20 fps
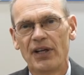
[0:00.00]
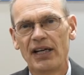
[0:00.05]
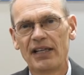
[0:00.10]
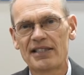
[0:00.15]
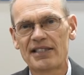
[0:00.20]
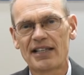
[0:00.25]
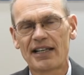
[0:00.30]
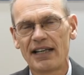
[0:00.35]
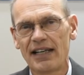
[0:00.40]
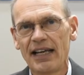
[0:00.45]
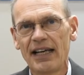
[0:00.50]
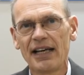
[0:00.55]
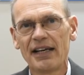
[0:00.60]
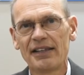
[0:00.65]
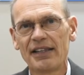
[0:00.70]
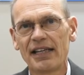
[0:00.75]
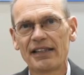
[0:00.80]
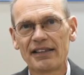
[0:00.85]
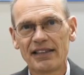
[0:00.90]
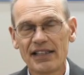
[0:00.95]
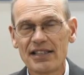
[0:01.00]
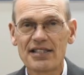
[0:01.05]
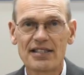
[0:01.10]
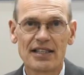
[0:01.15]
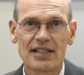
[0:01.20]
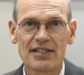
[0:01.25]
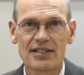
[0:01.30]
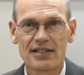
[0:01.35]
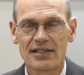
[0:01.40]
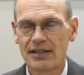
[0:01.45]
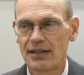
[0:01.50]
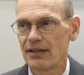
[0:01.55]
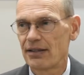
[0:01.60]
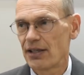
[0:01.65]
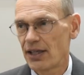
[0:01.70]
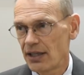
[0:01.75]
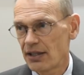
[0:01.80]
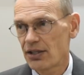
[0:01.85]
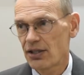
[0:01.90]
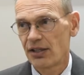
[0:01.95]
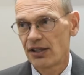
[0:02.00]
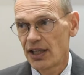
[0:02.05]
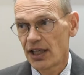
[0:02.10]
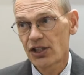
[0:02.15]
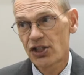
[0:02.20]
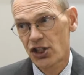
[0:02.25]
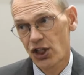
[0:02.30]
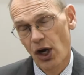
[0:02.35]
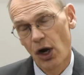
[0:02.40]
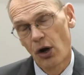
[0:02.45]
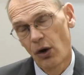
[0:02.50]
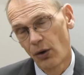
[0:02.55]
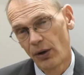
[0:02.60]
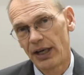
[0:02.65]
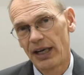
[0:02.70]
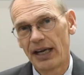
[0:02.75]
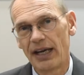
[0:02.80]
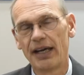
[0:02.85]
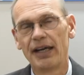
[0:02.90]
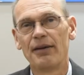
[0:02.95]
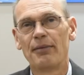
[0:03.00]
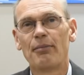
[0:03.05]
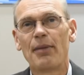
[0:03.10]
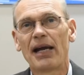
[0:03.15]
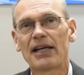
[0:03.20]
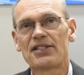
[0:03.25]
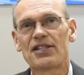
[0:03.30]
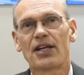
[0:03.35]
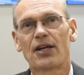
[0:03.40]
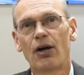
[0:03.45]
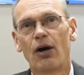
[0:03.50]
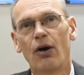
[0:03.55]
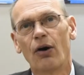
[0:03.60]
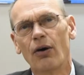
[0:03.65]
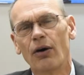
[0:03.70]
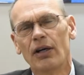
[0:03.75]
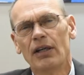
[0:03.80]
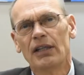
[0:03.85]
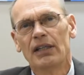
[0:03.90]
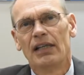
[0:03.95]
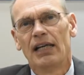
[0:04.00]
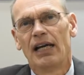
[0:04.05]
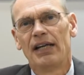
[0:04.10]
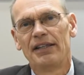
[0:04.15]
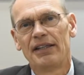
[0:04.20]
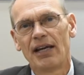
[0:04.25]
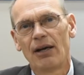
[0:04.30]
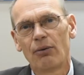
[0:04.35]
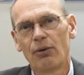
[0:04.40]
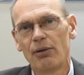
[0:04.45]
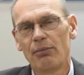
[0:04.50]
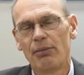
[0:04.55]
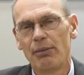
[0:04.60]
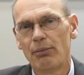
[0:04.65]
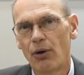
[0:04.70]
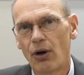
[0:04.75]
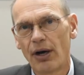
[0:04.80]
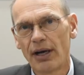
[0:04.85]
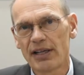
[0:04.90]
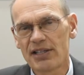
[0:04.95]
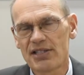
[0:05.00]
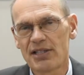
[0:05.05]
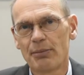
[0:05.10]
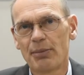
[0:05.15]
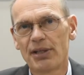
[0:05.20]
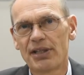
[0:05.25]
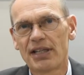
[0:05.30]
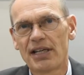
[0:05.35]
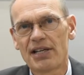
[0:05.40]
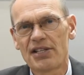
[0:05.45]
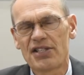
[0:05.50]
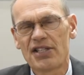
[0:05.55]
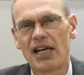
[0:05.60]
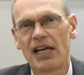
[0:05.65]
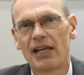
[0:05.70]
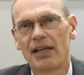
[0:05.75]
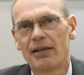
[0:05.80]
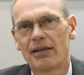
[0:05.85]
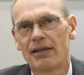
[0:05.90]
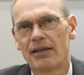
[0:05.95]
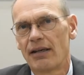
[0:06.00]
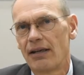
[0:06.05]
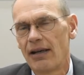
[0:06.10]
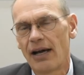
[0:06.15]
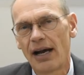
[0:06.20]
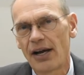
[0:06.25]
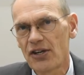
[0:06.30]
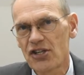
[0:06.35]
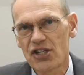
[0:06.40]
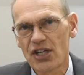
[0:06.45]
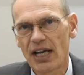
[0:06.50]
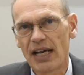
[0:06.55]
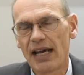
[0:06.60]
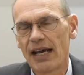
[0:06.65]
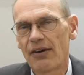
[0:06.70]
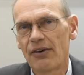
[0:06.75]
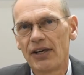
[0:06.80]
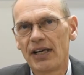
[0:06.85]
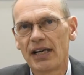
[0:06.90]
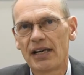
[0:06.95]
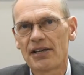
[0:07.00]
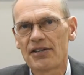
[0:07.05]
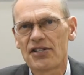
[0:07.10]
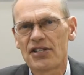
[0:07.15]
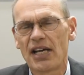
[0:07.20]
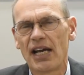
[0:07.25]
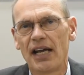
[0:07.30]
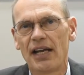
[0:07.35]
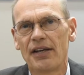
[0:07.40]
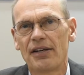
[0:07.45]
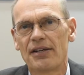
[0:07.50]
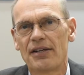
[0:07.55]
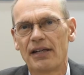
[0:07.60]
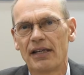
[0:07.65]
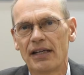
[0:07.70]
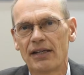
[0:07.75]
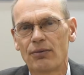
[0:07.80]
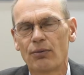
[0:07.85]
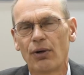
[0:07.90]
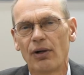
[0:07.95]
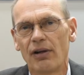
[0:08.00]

it's clear that this is this show here in Mexico, and there will be more exhibitors and larger areas, and it